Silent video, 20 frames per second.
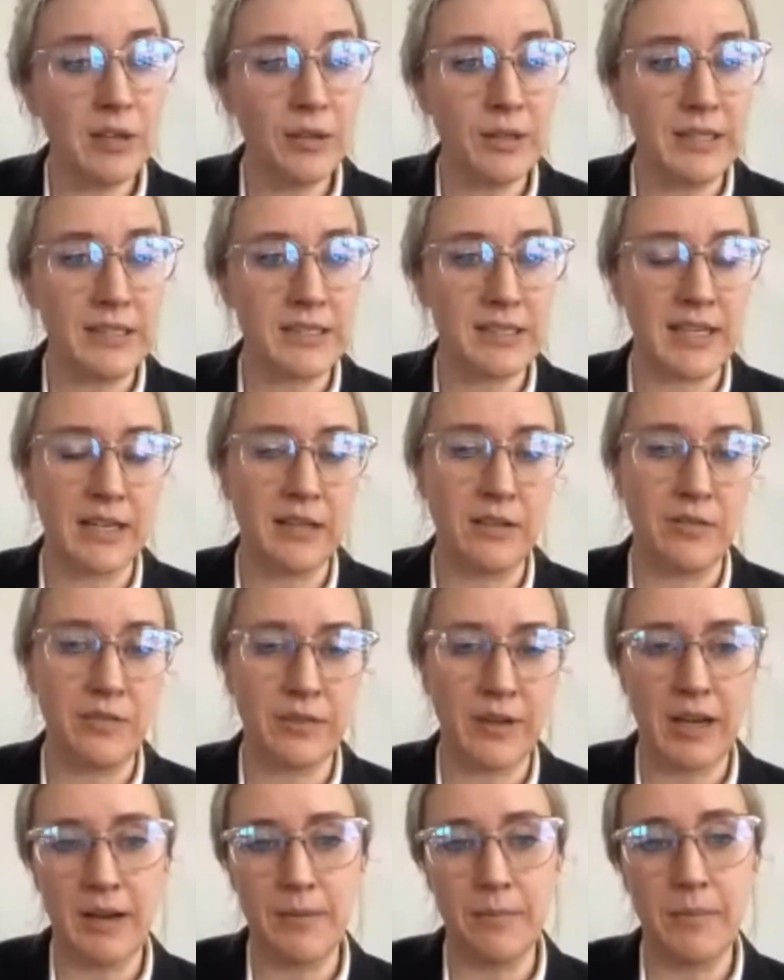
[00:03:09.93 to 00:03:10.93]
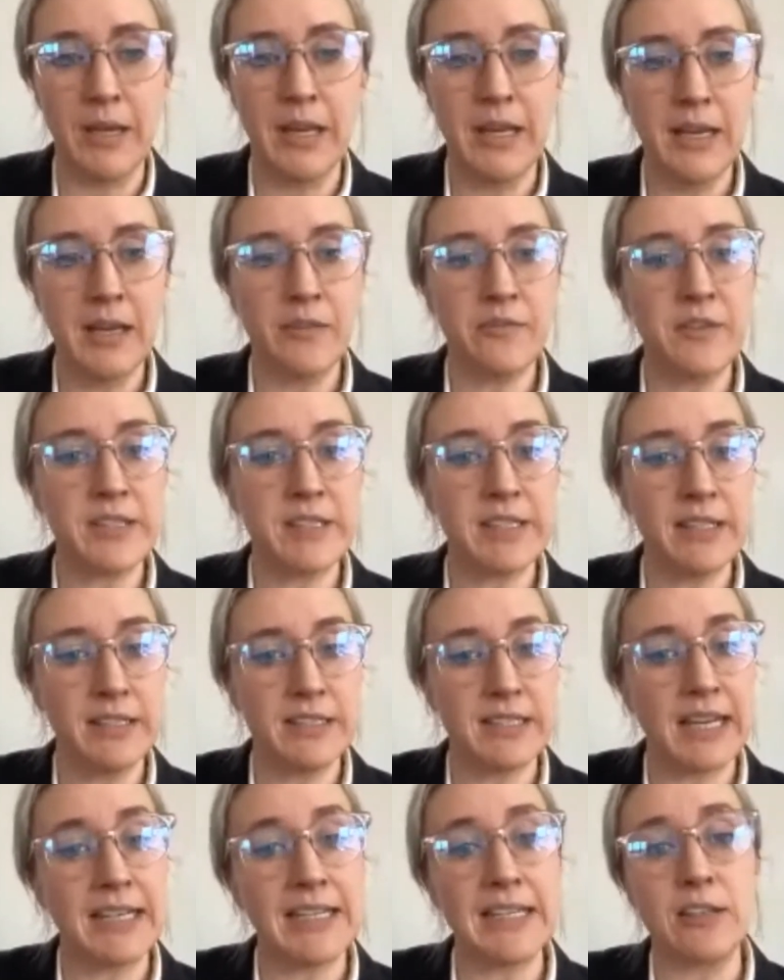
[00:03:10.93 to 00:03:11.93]
Instead of
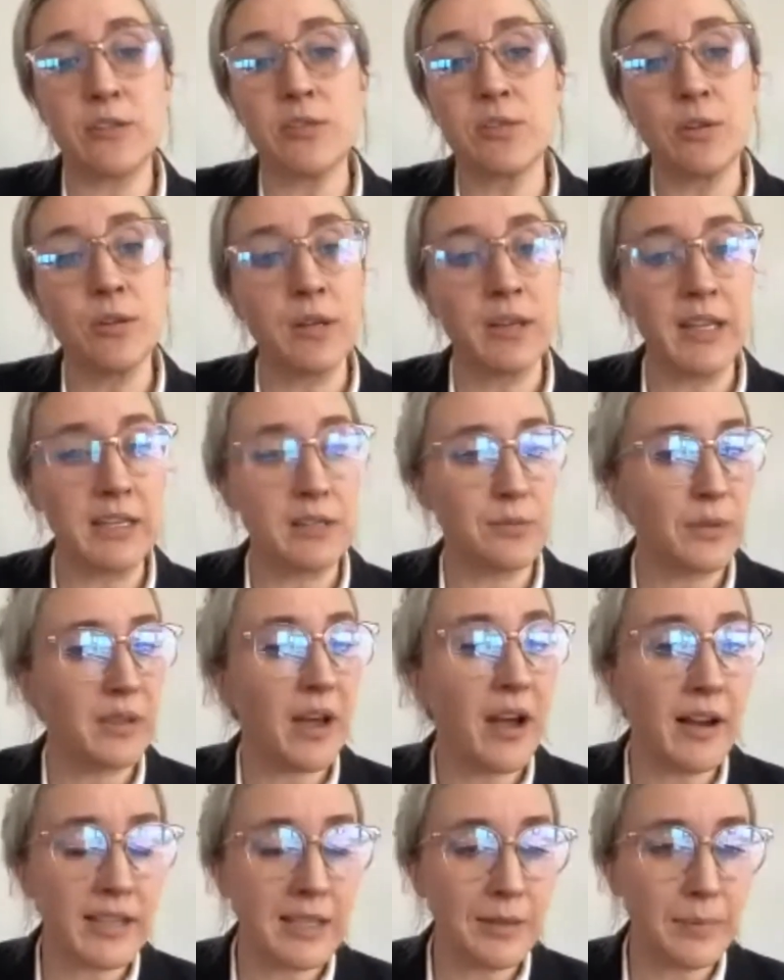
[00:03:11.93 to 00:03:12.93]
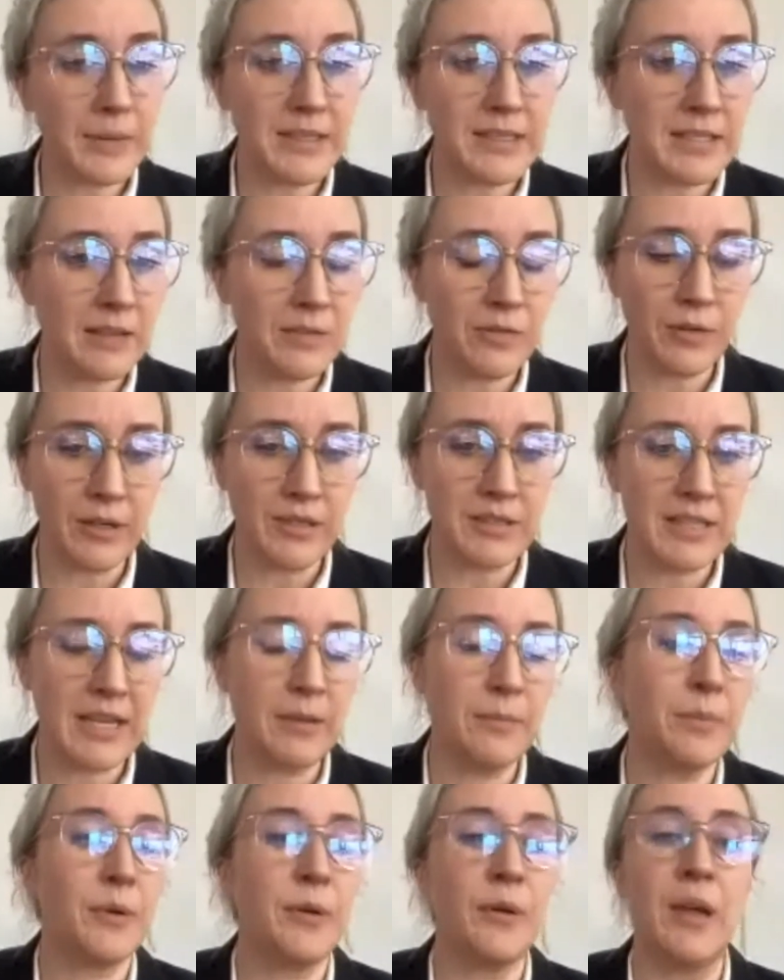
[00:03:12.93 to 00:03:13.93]
facilitating certain things with occupancy, for
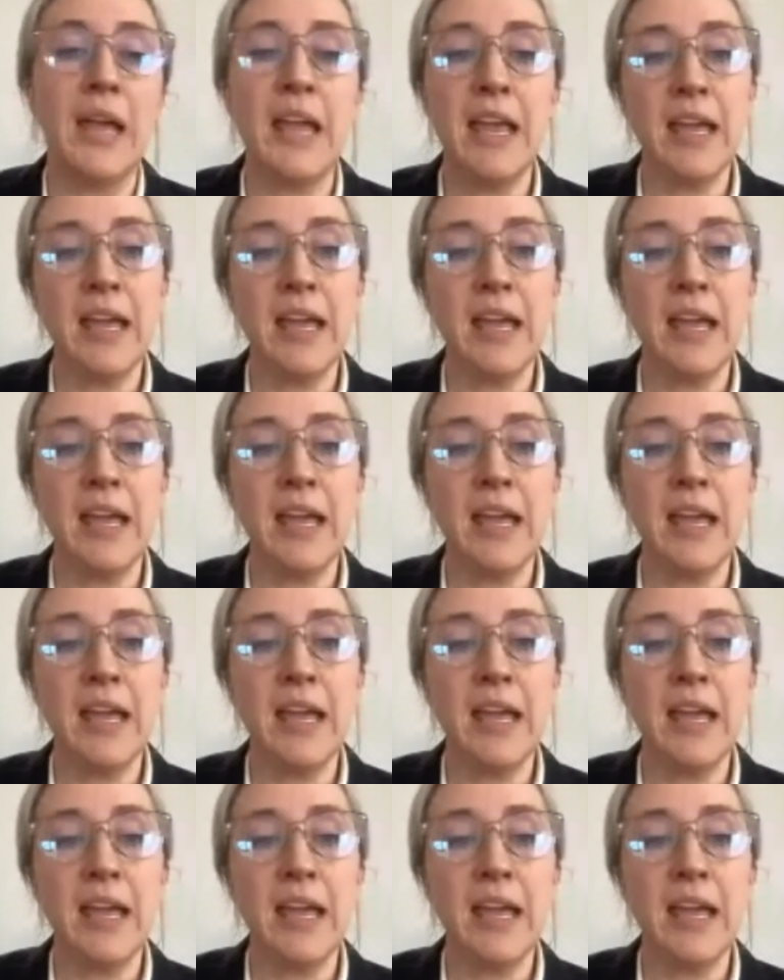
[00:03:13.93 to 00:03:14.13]
example,